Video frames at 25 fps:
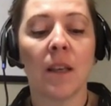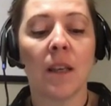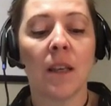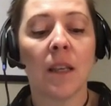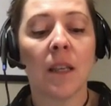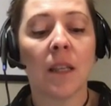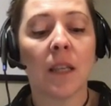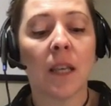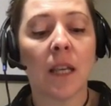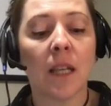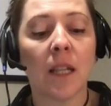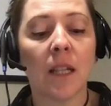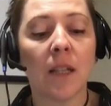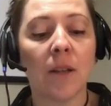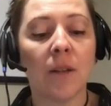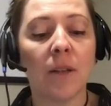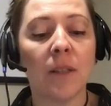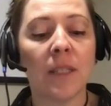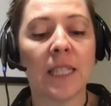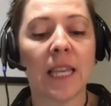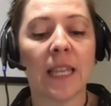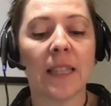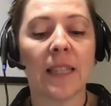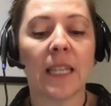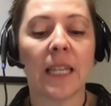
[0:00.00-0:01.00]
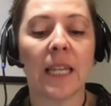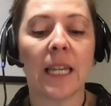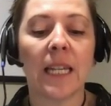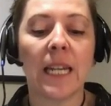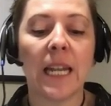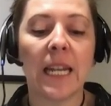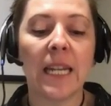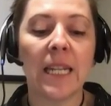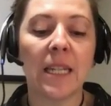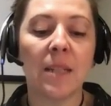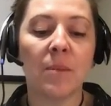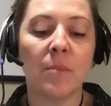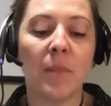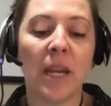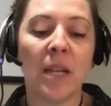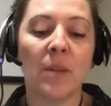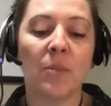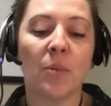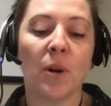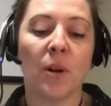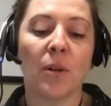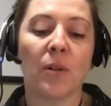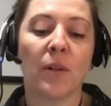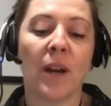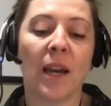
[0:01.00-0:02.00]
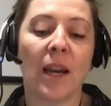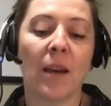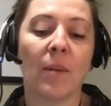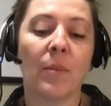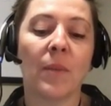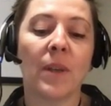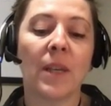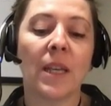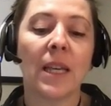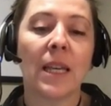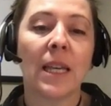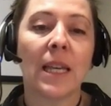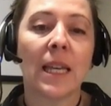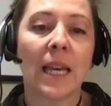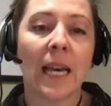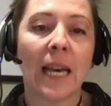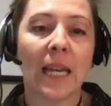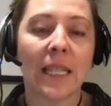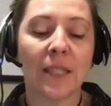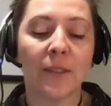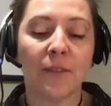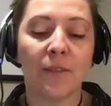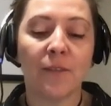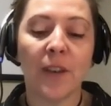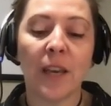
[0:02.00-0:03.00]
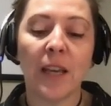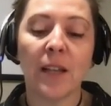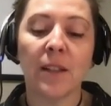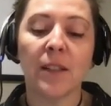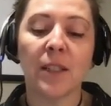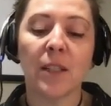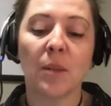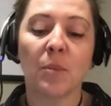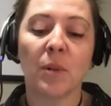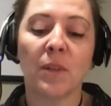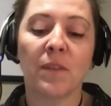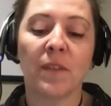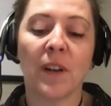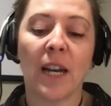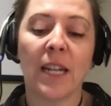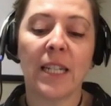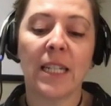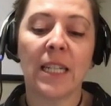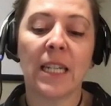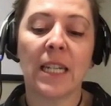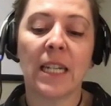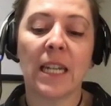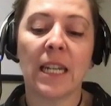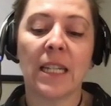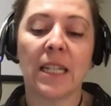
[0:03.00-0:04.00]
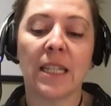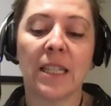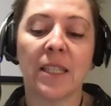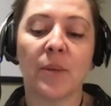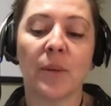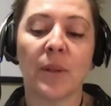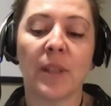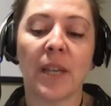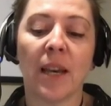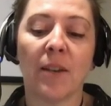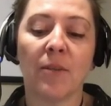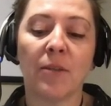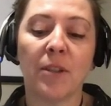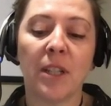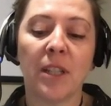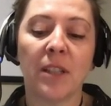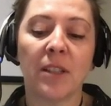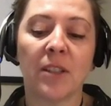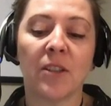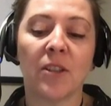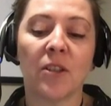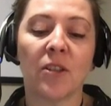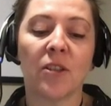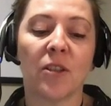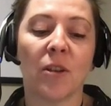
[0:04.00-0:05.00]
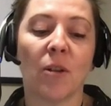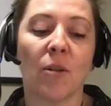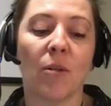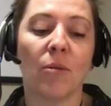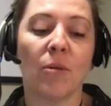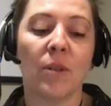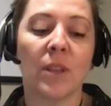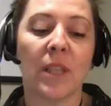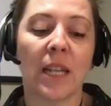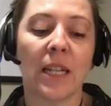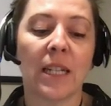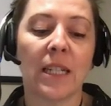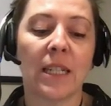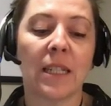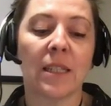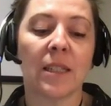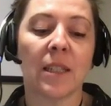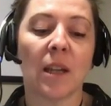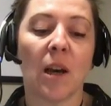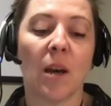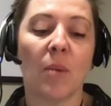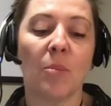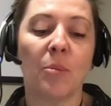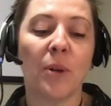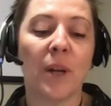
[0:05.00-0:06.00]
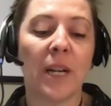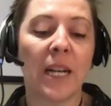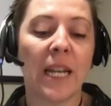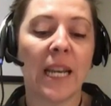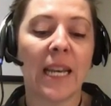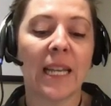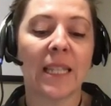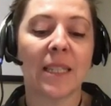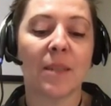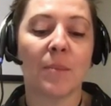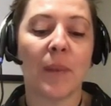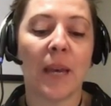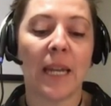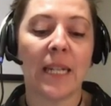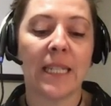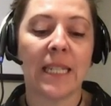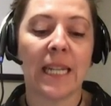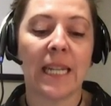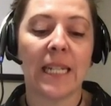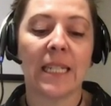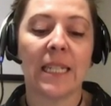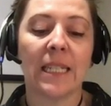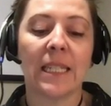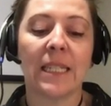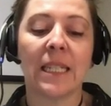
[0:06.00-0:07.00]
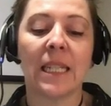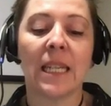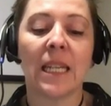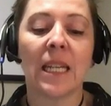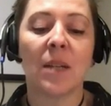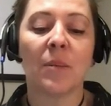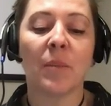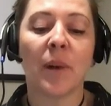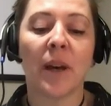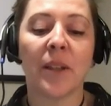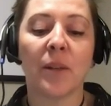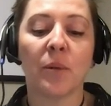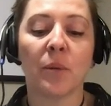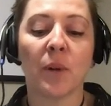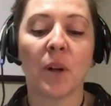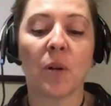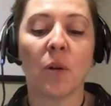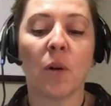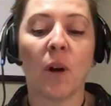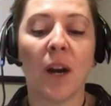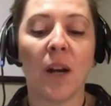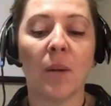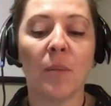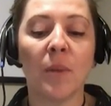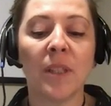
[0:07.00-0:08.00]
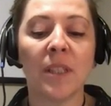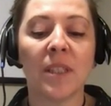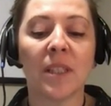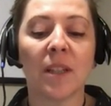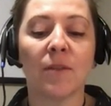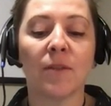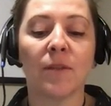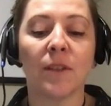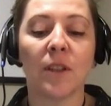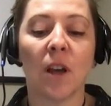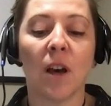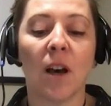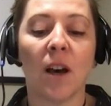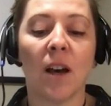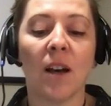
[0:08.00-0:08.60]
concludes that the Canadian MAiD program has failed to provide Canadians with evidence to show that it is operating as mandated by the requirements of law,